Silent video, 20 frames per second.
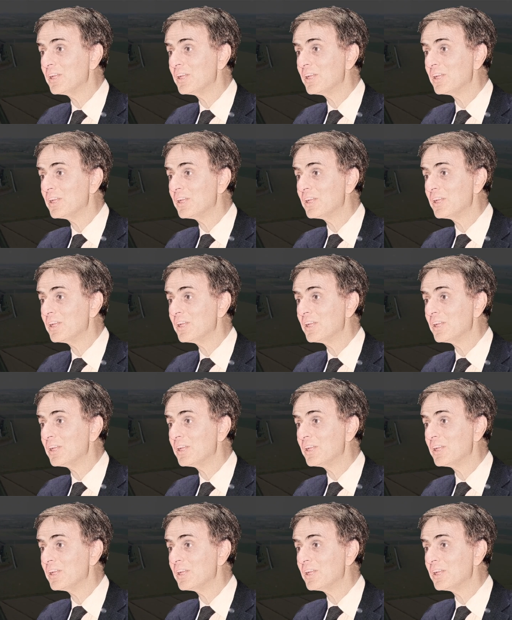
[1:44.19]

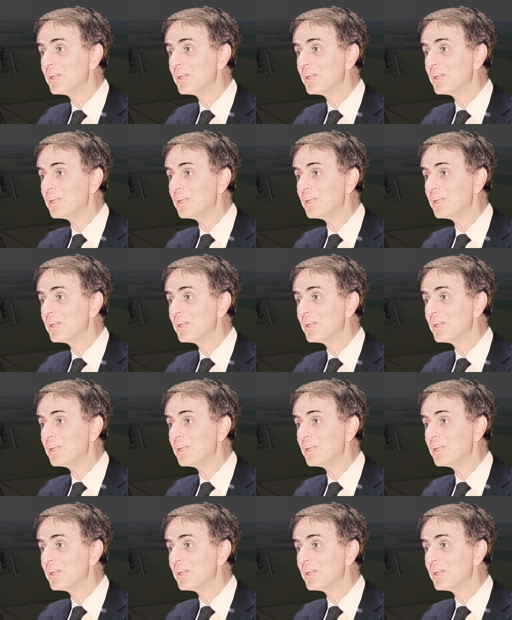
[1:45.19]

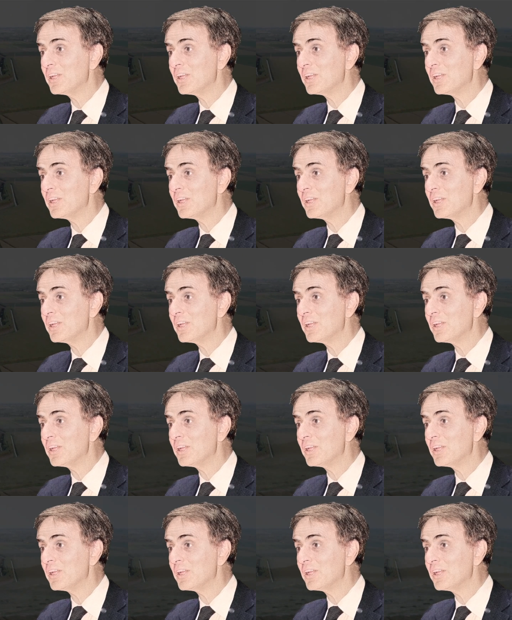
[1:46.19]

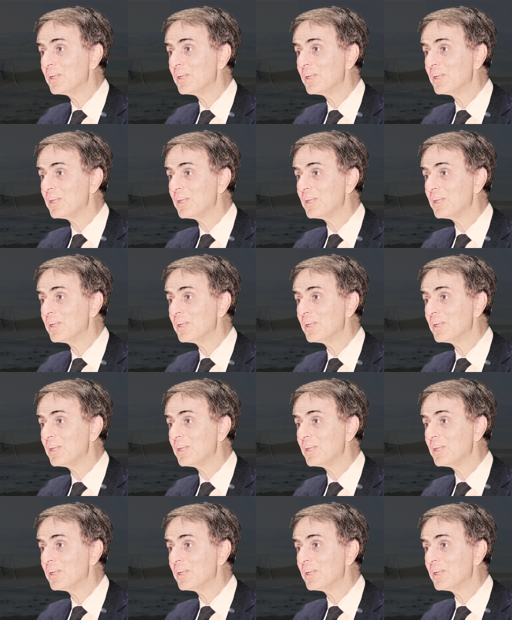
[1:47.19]
Nothing is said.